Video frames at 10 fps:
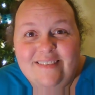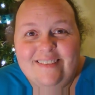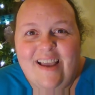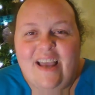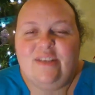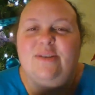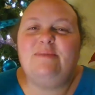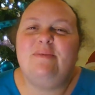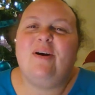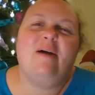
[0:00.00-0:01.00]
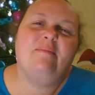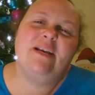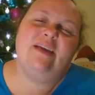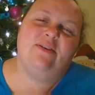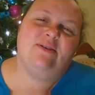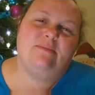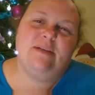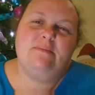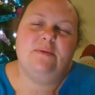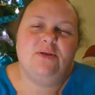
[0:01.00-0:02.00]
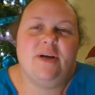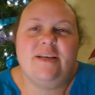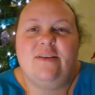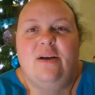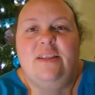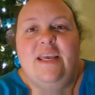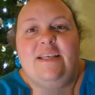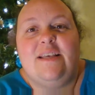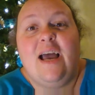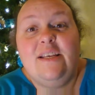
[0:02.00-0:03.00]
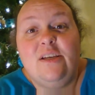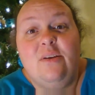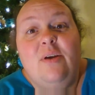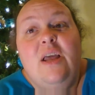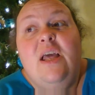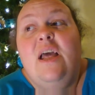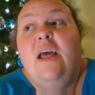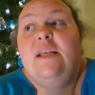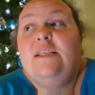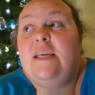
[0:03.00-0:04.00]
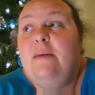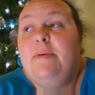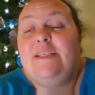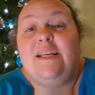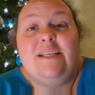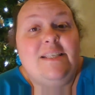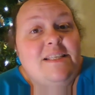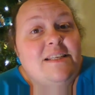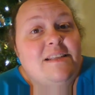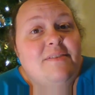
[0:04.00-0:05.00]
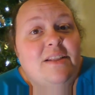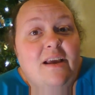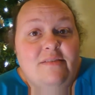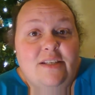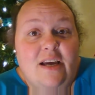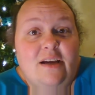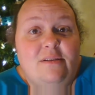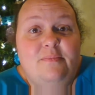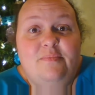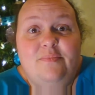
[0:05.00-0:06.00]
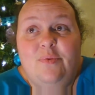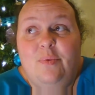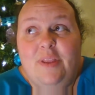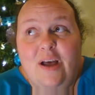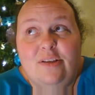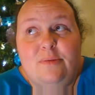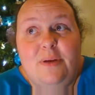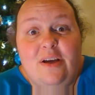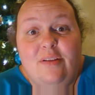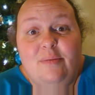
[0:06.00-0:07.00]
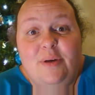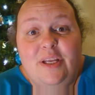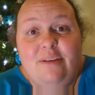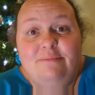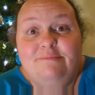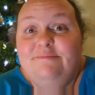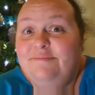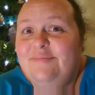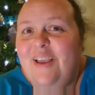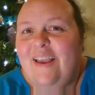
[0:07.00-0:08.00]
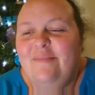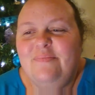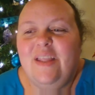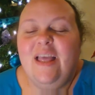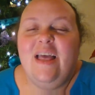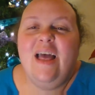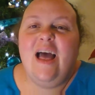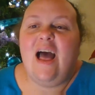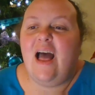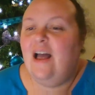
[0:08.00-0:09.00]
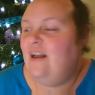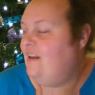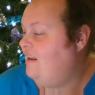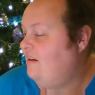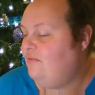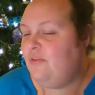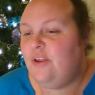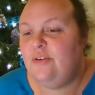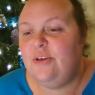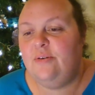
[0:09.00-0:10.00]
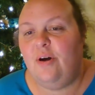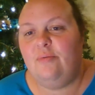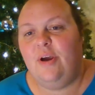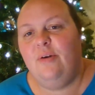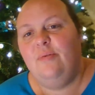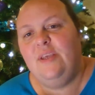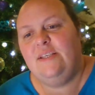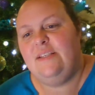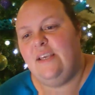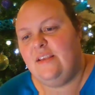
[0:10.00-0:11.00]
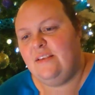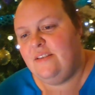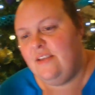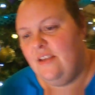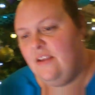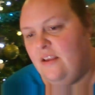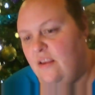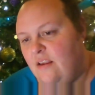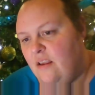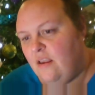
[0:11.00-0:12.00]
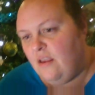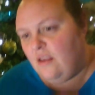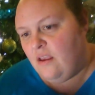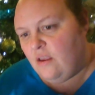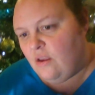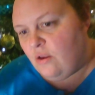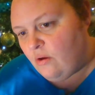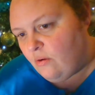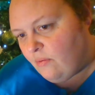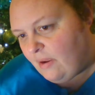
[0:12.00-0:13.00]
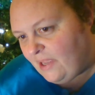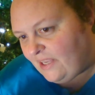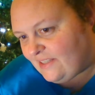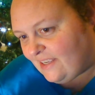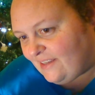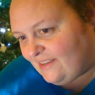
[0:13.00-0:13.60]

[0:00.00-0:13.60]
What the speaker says: Okay, so tomorrow I'm going to give you some tips and tricks on things I do to keep us in a decent living lifestyle without spending all the money. Okay. For those who don't know, this is Remington.